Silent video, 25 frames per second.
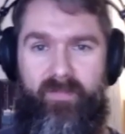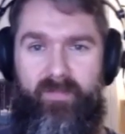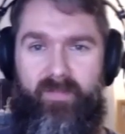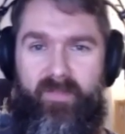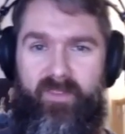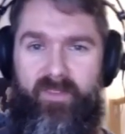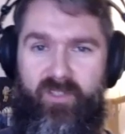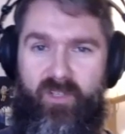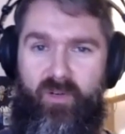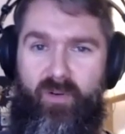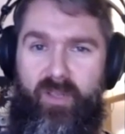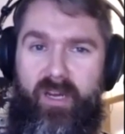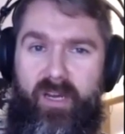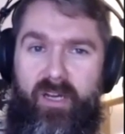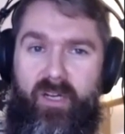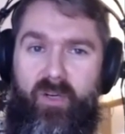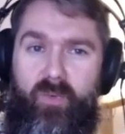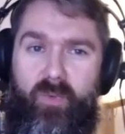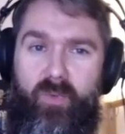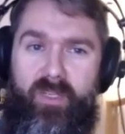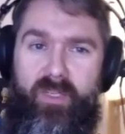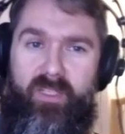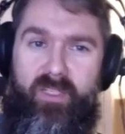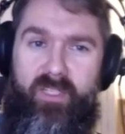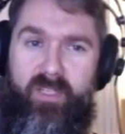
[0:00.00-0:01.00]
So here
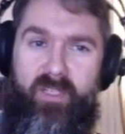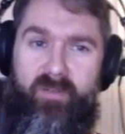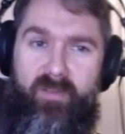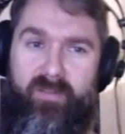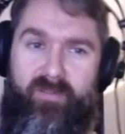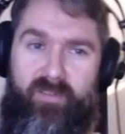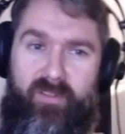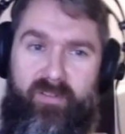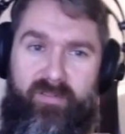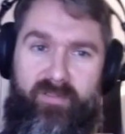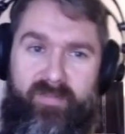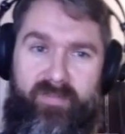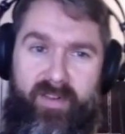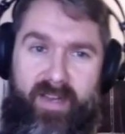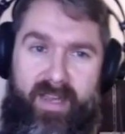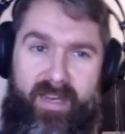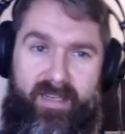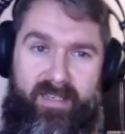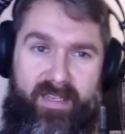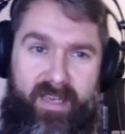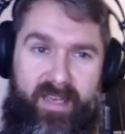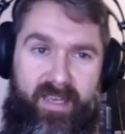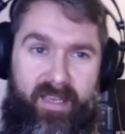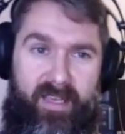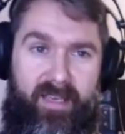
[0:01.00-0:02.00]
we see we've
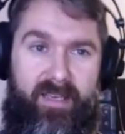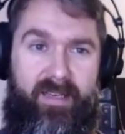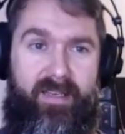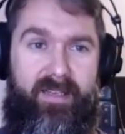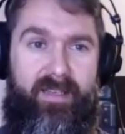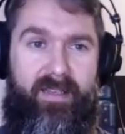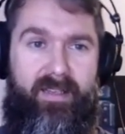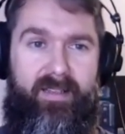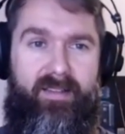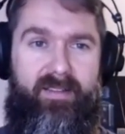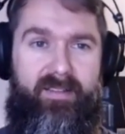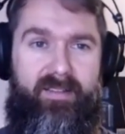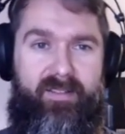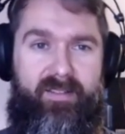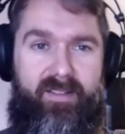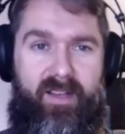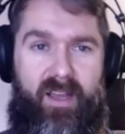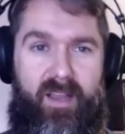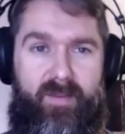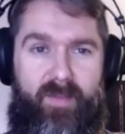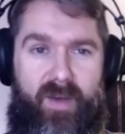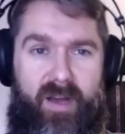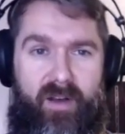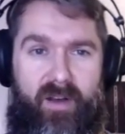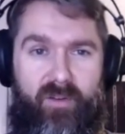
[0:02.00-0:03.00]
defined a
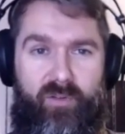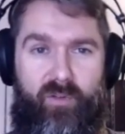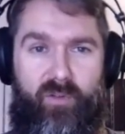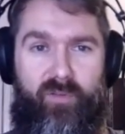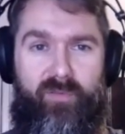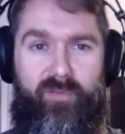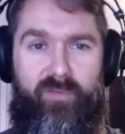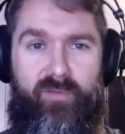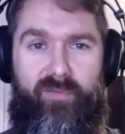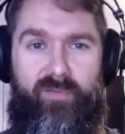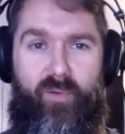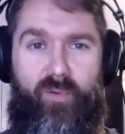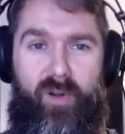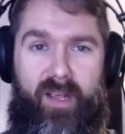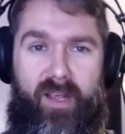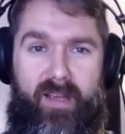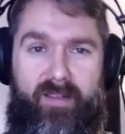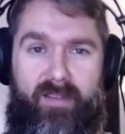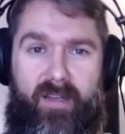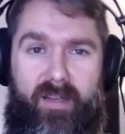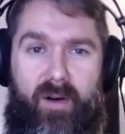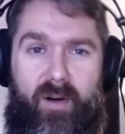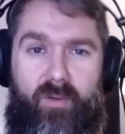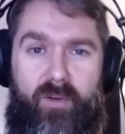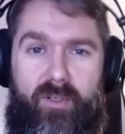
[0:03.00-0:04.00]
timeout of
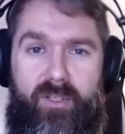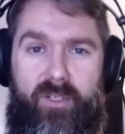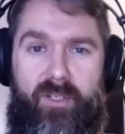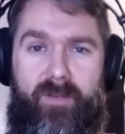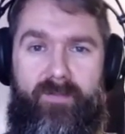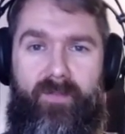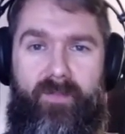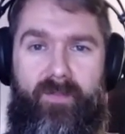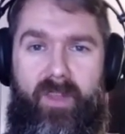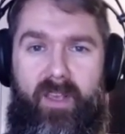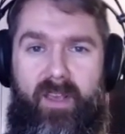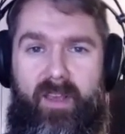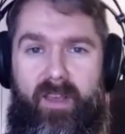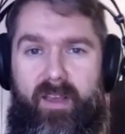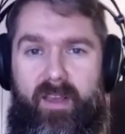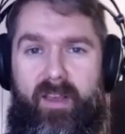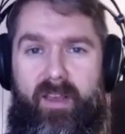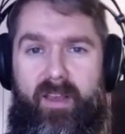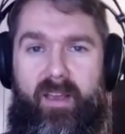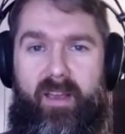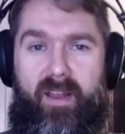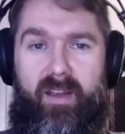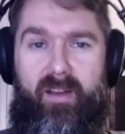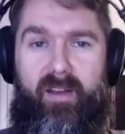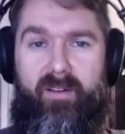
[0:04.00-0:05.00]
48 hours,
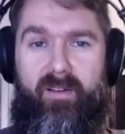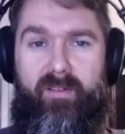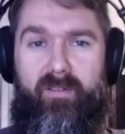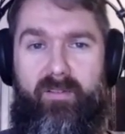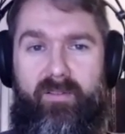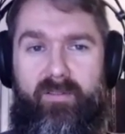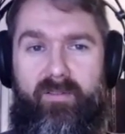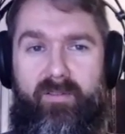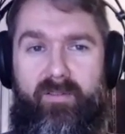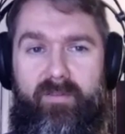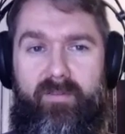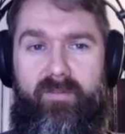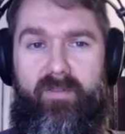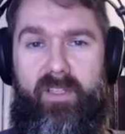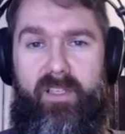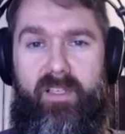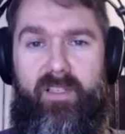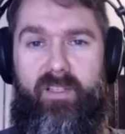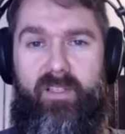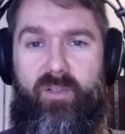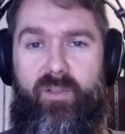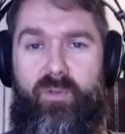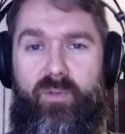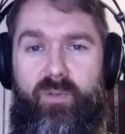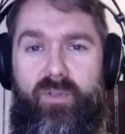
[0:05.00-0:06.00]
and
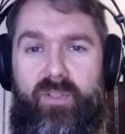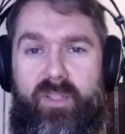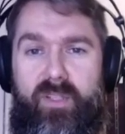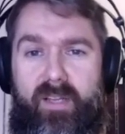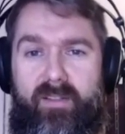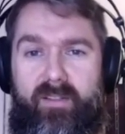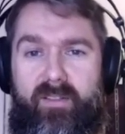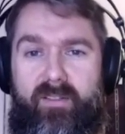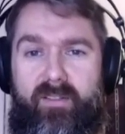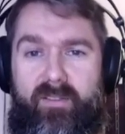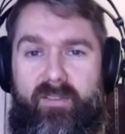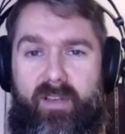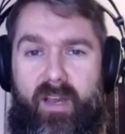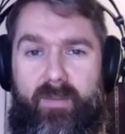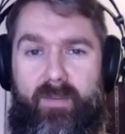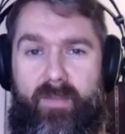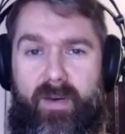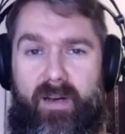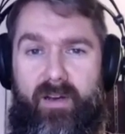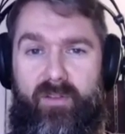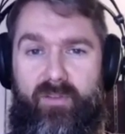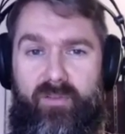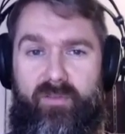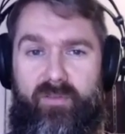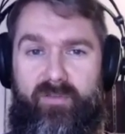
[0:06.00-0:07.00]
we use that
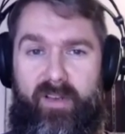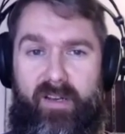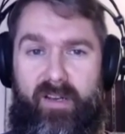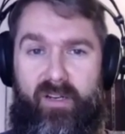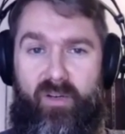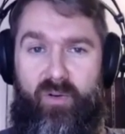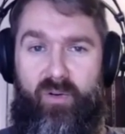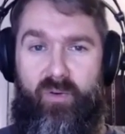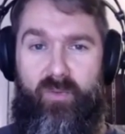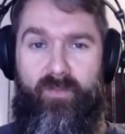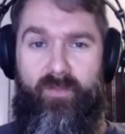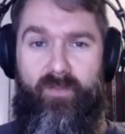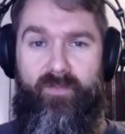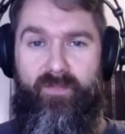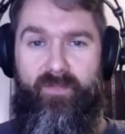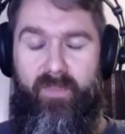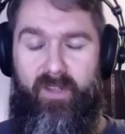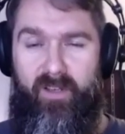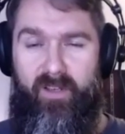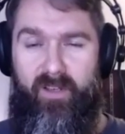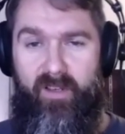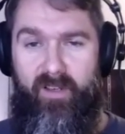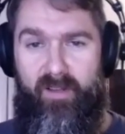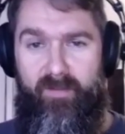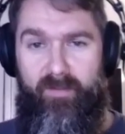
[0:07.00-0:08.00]
timeout value
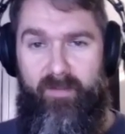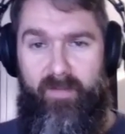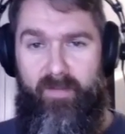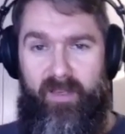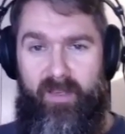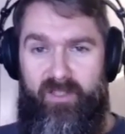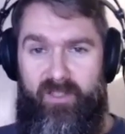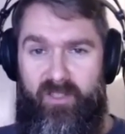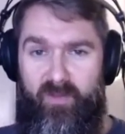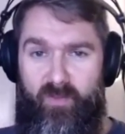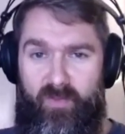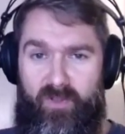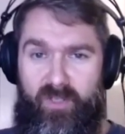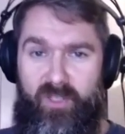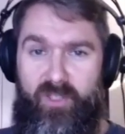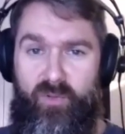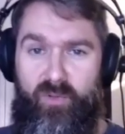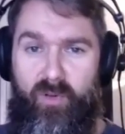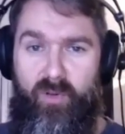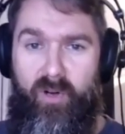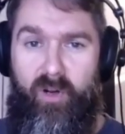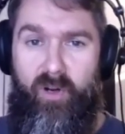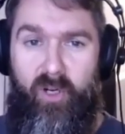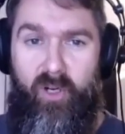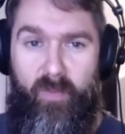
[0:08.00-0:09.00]
as some
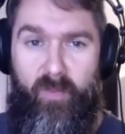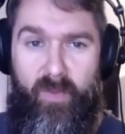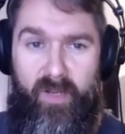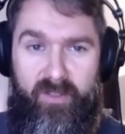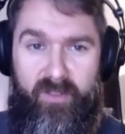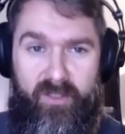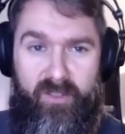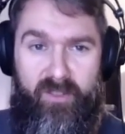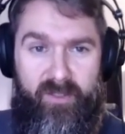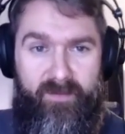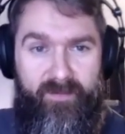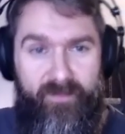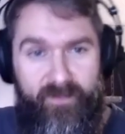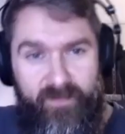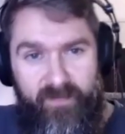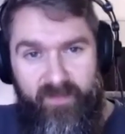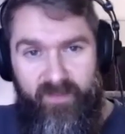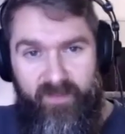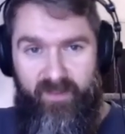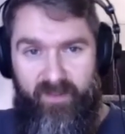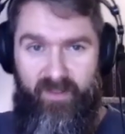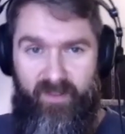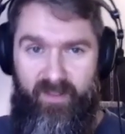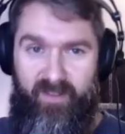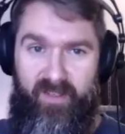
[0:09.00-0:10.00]
additional arguments
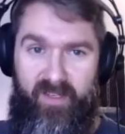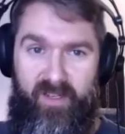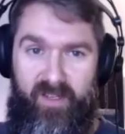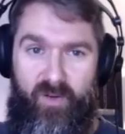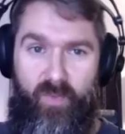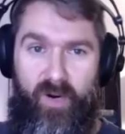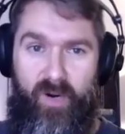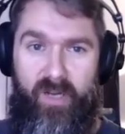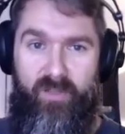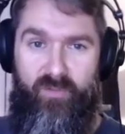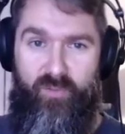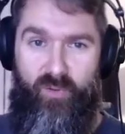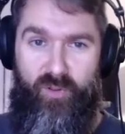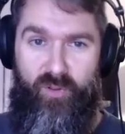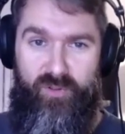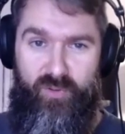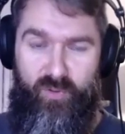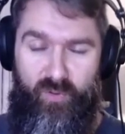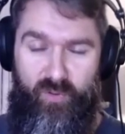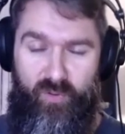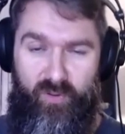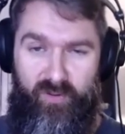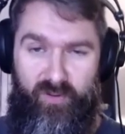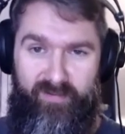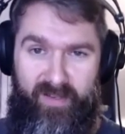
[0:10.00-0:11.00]
in the wait for
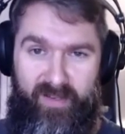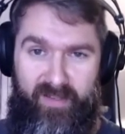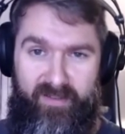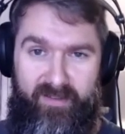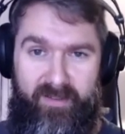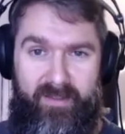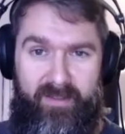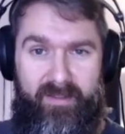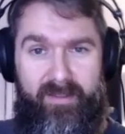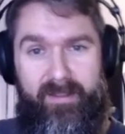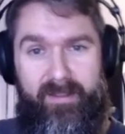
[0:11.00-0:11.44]
external event,